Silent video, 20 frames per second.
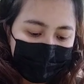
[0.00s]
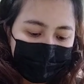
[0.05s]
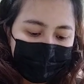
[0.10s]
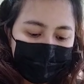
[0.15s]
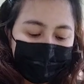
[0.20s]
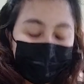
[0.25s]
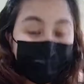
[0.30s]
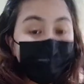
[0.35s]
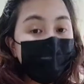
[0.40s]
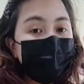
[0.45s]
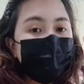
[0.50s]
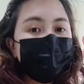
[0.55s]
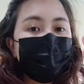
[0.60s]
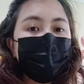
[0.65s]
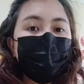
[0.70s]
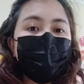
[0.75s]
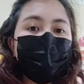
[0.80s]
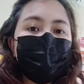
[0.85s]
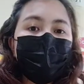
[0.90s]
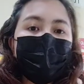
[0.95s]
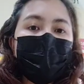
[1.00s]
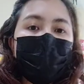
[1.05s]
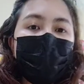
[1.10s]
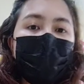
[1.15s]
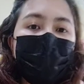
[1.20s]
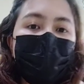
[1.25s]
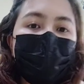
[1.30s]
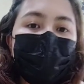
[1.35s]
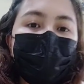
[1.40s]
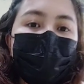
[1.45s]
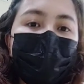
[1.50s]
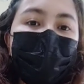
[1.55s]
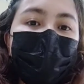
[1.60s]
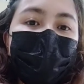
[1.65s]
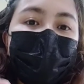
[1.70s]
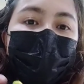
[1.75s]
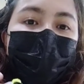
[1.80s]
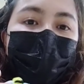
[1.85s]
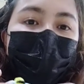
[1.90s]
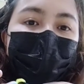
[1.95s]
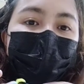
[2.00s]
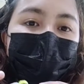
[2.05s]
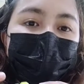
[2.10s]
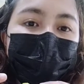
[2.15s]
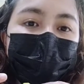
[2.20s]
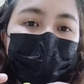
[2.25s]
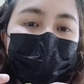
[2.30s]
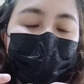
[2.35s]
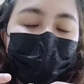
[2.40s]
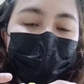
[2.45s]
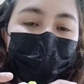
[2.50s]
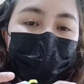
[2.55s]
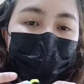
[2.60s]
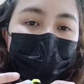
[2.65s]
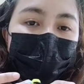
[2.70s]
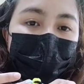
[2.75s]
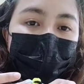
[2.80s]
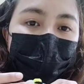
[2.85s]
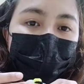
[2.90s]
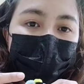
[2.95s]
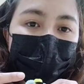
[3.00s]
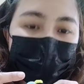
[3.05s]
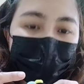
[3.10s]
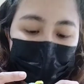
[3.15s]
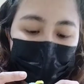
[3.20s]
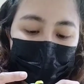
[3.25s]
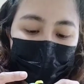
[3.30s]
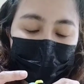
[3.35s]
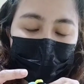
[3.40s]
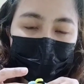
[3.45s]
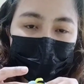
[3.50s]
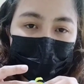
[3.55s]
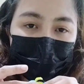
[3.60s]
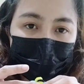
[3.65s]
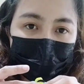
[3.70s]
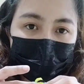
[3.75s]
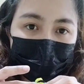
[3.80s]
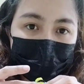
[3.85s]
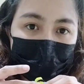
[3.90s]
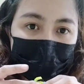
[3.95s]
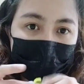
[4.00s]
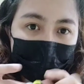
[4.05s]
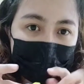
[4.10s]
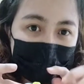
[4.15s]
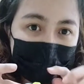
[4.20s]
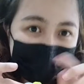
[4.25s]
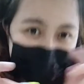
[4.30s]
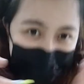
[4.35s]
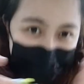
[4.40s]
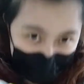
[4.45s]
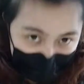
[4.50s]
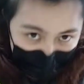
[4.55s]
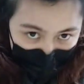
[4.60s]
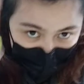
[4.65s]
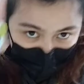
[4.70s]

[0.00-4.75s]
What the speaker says: So since we have this, we need put a